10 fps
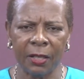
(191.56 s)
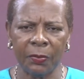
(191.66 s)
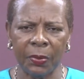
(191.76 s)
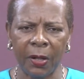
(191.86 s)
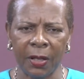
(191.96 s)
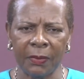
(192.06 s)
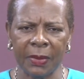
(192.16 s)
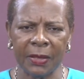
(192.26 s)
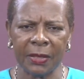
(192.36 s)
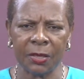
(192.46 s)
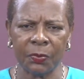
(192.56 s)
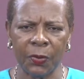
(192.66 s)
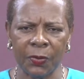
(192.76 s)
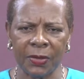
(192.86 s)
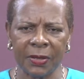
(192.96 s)
A parliament
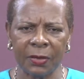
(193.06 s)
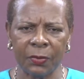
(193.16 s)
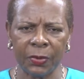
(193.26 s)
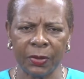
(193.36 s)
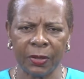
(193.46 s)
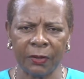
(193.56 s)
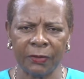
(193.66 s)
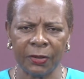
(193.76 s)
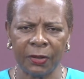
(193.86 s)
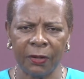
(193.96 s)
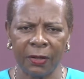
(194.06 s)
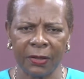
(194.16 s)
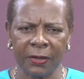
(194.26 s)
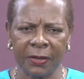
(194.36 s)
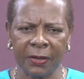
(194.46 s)
supports the work of the
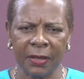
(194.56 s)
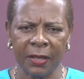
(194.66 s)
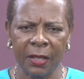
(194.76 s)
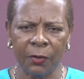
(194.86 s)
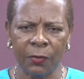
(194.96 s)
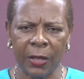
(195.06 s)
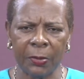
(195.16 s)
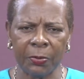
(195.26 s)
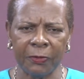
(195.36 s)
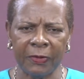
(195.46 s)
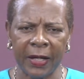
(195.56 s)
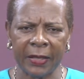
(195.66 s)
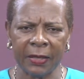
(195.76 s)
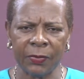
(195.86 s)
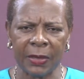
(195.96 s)
caucus. We are
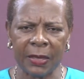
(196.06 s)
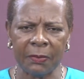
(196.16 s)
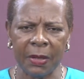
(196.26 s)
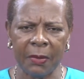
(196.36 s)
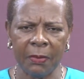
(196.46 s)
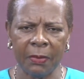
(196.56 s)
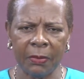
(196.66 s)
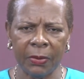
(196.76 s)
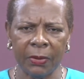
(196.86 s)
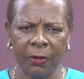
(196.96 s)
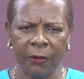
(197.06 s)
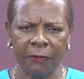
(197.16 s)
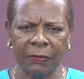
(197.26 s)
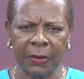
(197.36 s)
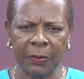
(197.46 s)
provided with a member
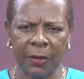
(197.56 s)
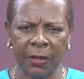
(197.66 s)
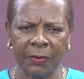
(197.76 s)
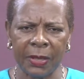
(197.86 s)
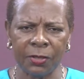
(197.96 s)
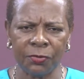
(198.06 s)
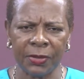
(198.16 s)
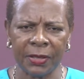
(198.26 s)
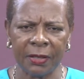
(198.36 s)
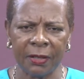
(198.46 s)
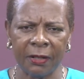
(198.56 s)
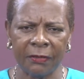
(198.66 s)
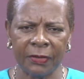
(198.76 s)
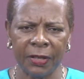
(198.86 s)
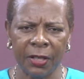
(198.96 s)
of the parliamentary
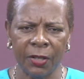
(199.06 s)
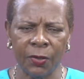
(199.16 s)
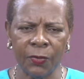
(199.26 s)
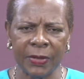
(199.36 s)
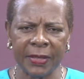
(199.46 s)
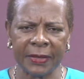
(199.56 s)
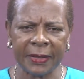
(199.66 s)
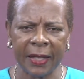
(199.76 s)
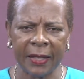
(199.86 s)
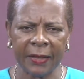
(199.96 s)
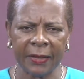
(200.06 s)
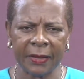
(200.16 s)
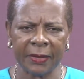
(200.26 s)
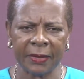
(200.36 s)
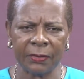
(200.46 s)
staff who is assigned
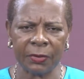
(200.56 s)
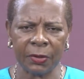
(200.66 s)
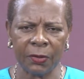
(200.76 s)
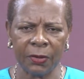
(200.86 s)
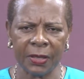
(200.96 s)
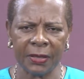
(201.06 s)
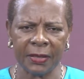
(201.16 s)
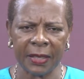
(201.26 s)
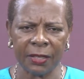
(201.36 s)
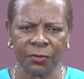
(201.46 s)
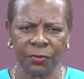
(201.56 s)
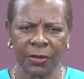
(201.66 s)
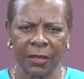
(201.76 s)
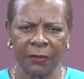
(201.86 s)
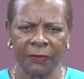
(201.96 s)
as the recording
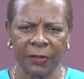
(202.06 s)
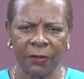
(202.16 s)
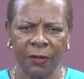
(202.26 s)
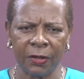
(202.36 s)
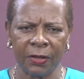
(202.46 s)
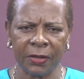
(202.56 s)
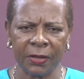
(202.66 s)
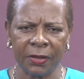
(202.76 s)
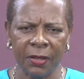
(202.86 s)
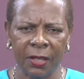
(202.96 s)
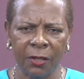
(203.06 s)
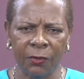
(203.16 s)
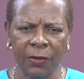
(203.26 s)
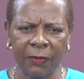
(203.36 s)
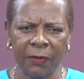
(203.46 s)
secretary of the caucus.
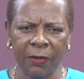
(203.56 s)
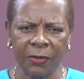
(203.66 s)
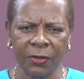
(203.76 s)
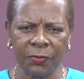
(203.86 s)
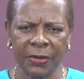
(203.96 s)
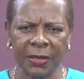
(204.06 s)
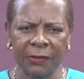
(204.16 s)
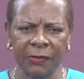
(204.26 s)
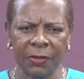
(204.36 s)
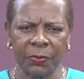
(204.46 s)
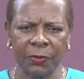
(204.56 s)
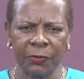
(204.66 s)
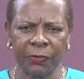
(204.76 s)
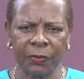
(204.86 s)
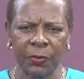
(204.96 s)
We have also received
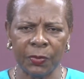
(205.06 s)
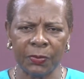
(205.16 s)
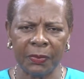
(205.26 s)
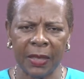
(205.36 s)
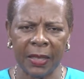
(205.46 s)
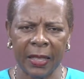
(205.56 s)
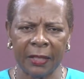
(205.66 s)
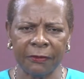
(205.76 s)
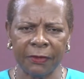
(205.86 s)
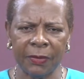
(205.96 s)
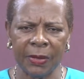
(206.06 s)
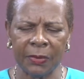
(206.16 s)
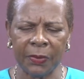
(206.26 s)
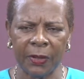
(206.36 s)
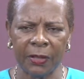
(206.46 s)
support from both male and
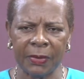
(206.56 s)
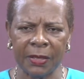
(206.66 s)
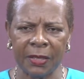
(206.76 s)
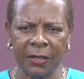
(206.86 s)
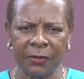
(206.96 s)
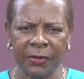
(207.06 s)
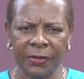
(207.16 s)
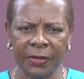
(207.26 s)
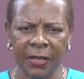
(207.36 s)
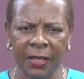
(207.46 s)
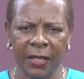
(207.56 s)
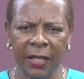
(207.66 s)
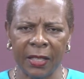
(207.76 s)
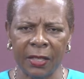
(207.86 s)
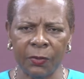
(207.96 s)
female parliamentarians
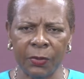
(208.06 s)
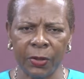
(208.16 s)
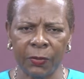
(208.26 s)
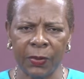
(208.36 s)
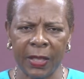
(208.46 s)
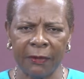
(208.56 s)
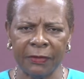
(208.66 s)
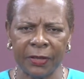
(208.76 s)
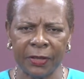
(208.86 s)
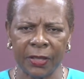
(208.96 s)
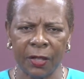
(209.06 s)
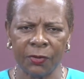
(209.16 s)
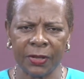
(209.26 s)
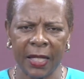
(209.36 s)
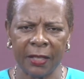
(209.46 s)
in the work we have done
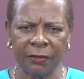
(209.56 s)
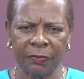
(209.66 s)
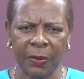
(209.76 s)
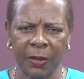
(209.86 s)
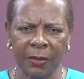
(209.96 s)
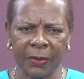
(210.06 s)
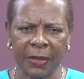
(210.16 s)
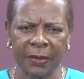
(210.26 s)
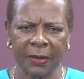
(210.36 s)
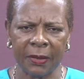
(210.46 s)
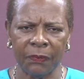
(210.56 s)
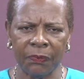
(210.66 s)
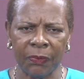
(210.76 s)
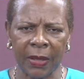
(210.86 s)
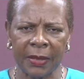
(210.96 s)
outside of Parliament.
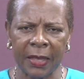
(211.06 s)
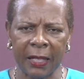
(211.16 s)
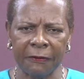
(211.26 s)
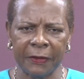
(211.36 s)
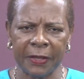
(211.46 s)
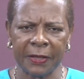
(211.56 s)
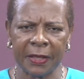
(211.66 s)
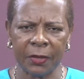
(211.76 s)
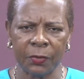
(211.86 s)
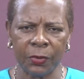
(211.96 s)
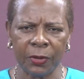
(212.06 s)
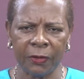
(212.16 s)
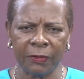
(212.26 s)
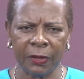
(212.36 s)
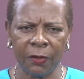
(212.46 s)
The efforts and work
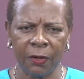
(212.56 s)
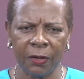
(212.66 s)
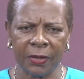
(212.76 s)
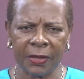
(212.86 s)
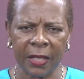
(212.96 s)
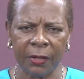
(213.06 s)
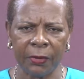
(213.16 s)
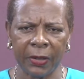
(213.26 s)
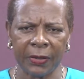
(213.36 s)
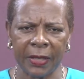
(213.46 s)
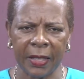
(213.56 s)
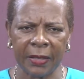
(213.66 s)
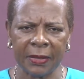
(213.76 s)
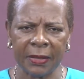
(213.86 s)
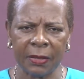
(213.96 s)
of the caucus are
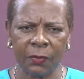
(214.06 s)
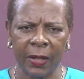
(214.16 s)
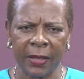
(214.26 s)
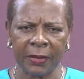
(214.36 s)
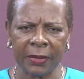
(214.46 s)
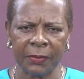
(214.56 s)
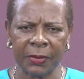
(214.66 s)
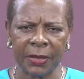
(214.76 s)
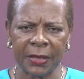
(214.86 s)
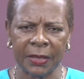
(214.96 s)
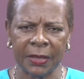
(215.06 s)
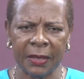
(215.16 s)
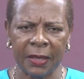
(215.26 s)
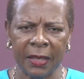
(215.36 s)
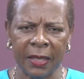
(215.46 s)
recognized in the wider
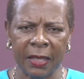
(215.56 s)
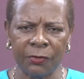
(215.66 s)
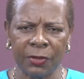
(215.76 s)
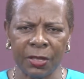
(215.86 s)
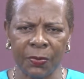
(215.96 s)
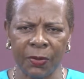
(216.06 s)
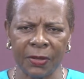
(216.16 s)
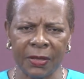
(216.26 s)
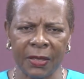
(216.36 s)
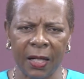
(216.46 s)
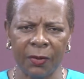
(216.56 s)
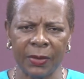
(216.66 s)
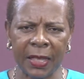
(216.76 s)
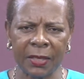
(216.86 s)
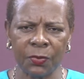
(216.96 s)
community in response to how
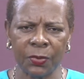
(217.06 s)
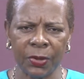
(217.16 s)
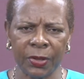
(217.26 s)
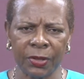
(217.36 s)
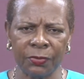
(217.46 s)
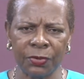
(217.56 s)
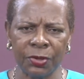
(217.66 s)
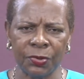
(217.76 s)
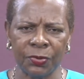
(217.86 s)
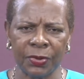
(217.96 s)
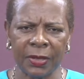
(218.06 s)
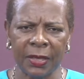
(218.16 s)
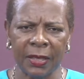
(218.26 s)
it has worked to reduce